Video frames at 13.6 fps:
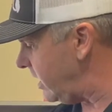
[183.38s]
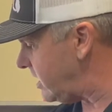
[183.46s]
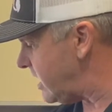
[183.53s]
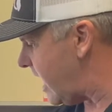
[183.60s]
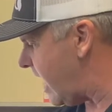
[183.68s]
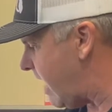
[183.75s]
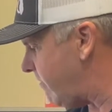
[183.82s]

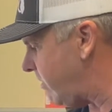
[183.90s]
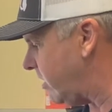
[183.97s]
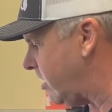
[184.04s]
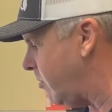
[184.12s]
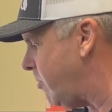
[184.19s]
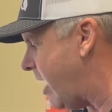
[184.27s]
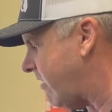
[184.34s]
to have it
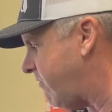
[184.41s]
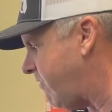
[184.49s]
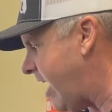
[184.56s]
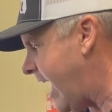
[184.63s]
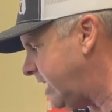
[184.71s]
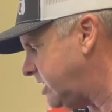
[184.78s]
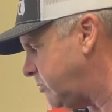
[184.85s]
come back
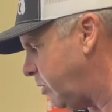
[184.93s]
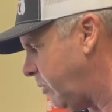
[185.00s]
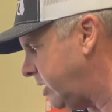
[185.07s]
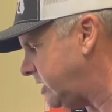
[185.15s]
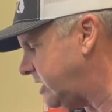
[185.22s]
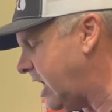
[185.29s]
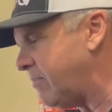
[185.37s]
fast. We want
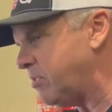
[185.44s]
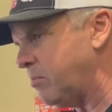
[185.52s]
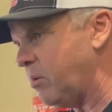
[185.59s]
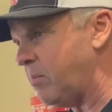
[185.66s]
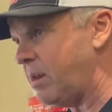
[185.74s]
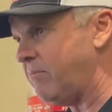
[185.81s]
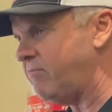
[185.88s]
to stop the
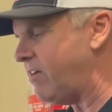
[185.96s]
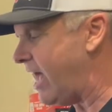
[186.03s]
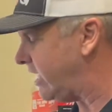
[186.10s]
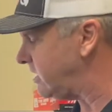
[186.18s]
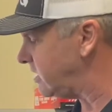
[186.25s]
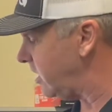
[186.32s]
momentum fast,